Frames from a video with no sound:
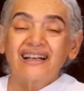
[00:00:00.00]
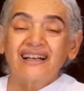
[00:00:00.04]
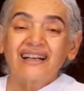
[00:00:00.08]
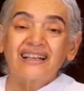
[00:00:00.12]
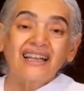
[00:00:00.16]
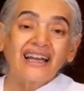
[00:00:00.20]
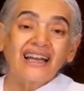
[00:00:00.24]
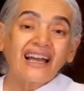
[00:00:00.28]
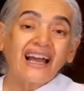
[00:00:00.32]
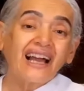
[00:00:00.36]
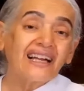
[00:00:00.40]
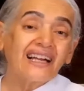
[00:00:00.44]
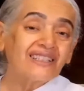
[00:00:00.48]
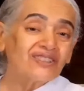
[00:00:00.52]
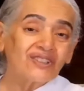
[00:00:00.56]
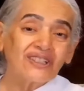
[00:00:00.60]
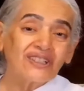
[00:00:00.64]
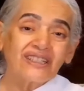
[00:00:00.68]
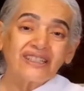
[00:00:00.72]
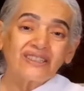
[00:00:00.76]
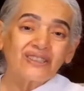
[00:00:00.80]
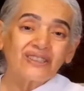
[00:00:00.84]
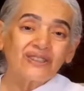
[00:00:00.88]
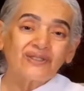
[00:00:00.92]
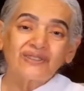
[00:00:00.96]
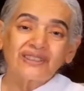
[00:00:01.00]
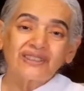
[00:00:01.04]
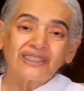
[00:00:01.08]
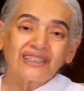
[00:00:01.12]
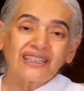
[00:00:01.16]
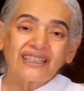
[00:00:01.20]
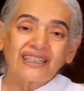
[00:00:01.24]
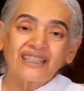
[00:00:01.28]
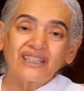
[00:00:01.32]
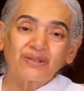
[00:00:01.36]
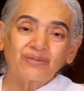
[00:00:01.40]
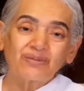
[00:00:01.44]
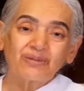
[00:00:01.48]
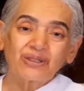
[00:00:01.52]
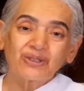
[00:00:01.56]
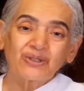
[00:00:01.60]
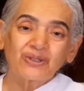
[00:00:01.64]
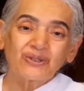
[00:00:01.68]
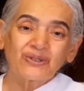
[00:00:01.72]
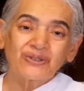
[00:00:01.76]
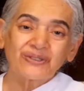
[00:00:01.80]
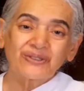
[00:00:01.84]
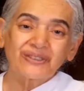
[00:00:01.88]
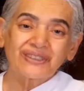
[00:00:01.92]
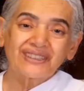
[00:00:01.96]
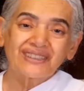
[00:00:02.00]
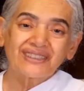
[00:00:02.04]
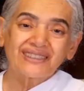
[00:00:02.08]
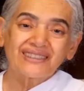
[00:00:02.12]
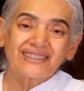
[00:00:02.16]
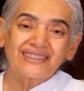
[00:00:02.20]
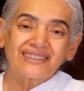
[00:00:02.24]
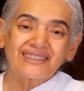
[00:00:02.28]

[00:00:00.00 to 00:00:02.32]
And I actually don't need them at all.